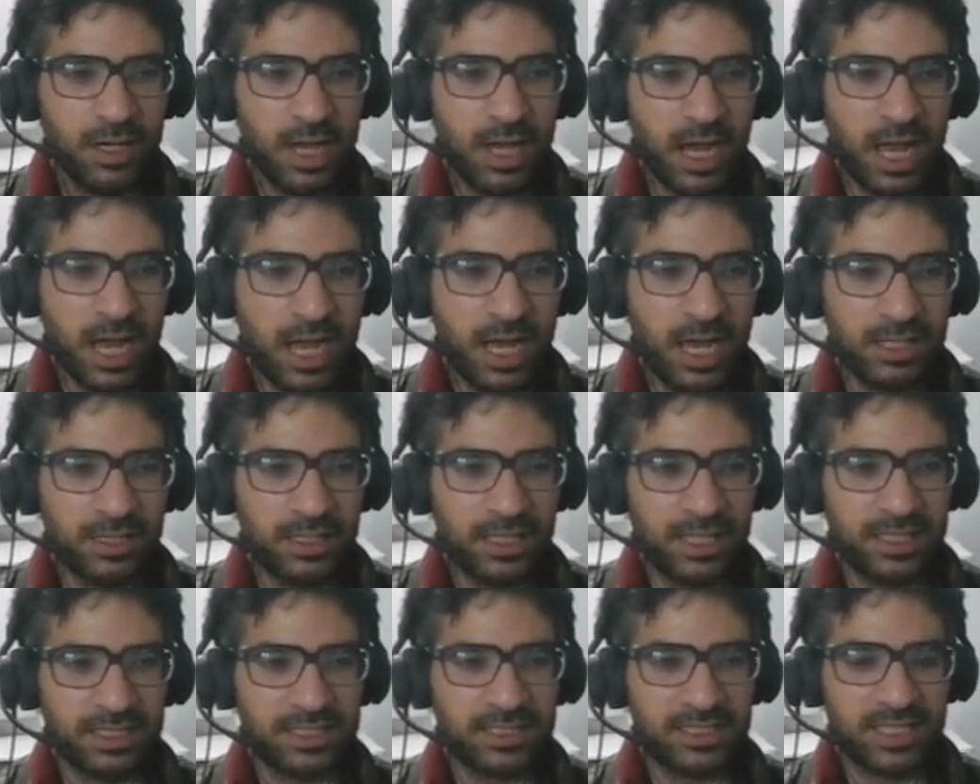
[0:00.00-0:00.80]

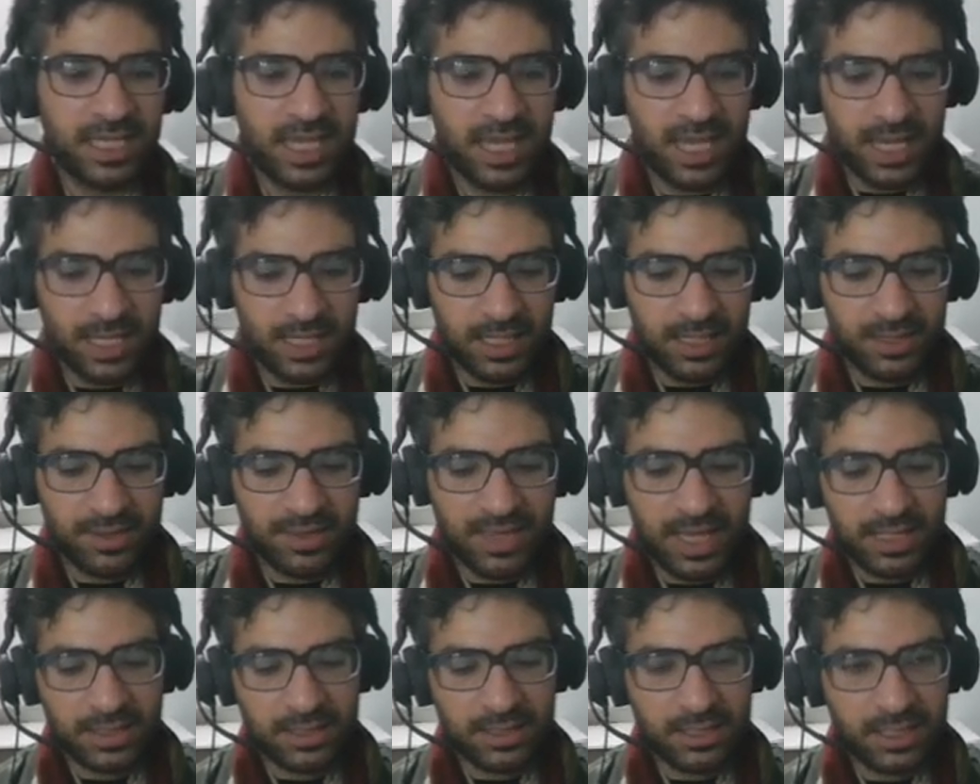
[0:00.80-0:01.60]
And let's say
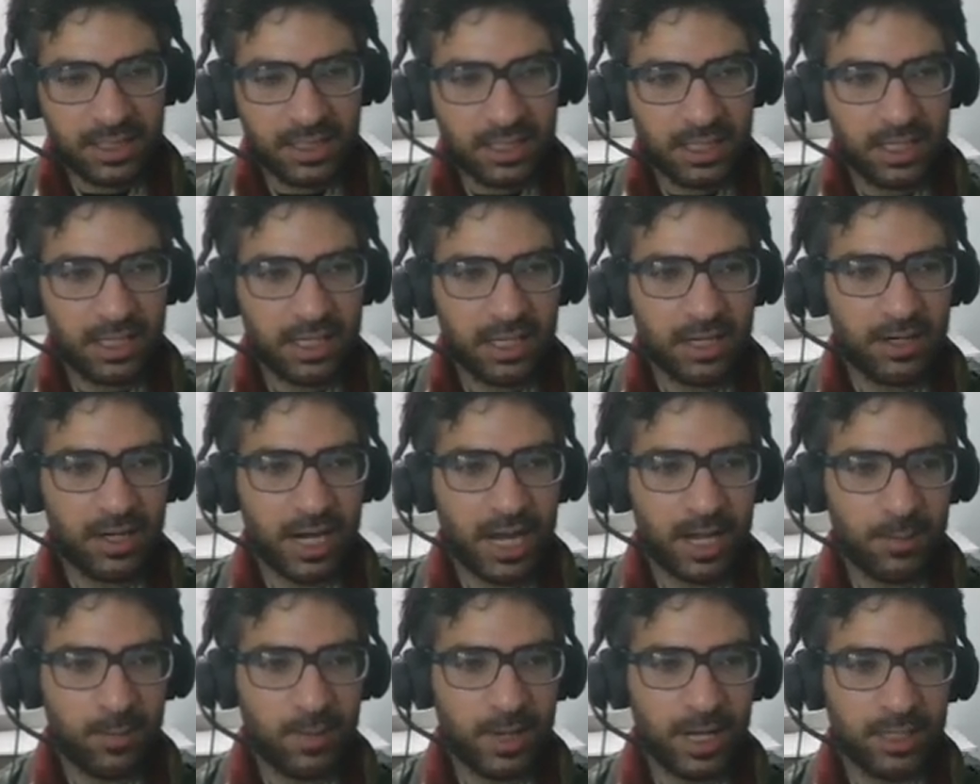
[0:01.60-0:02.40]
that here
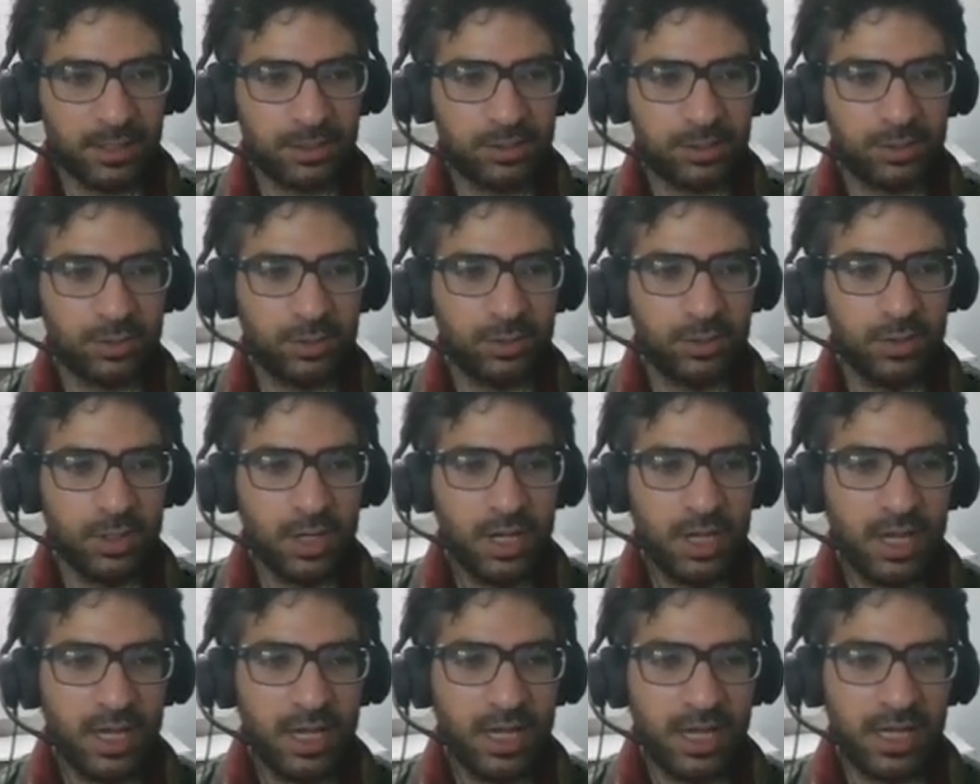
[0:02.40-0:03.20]
I want to
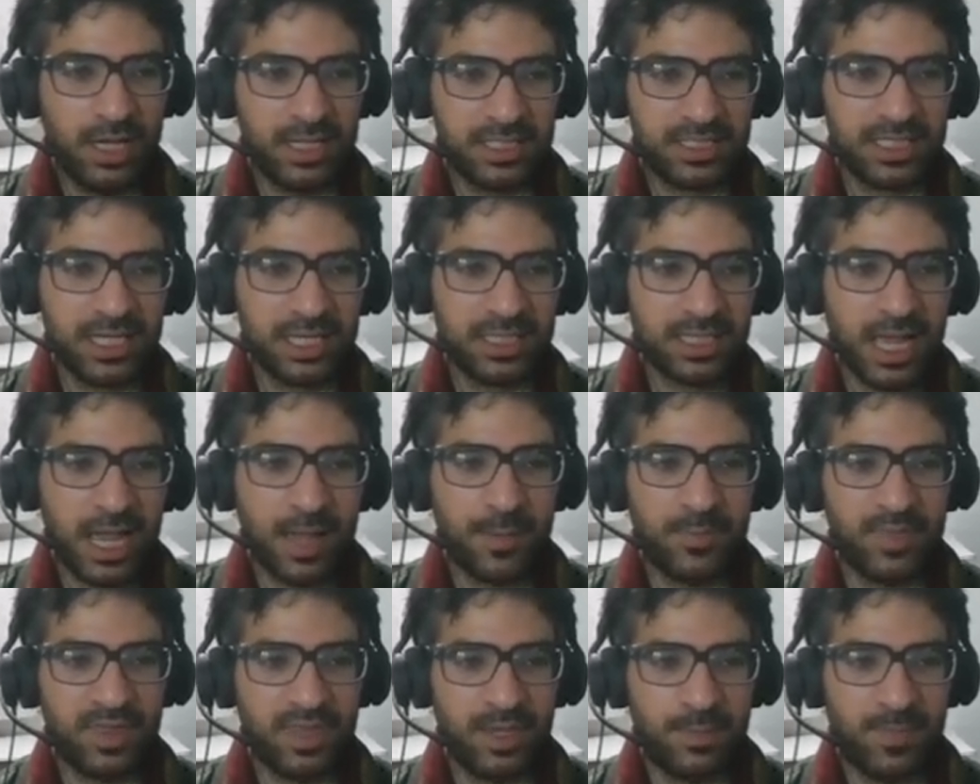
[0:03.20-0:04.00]
set
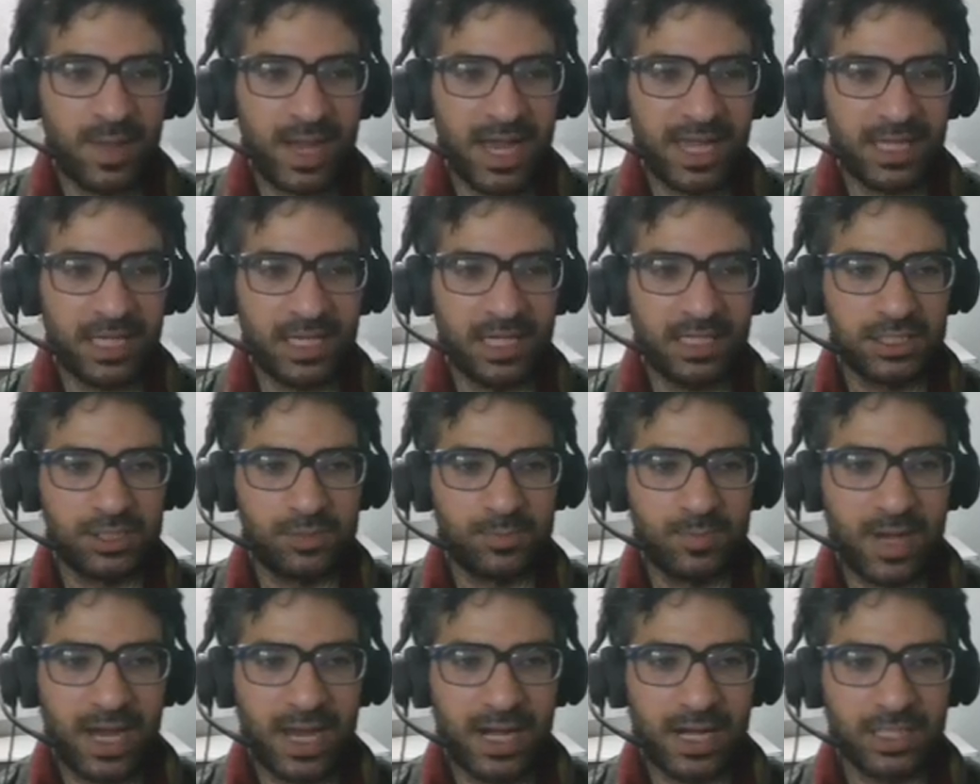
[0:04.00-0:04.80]
up the package
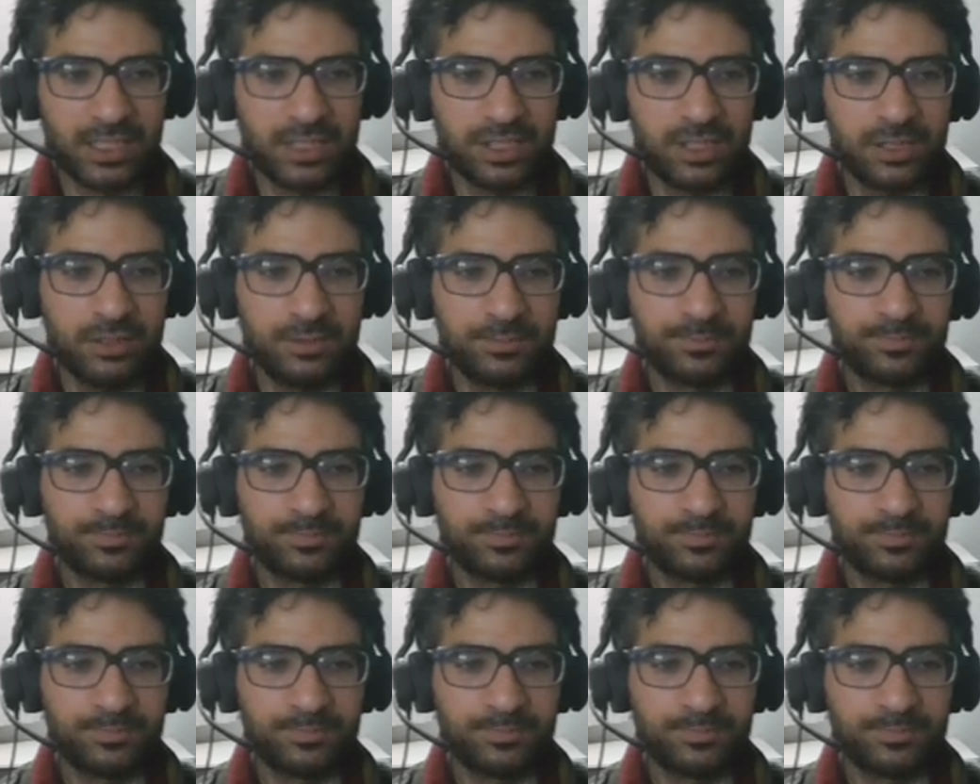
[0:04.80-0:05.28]
manager.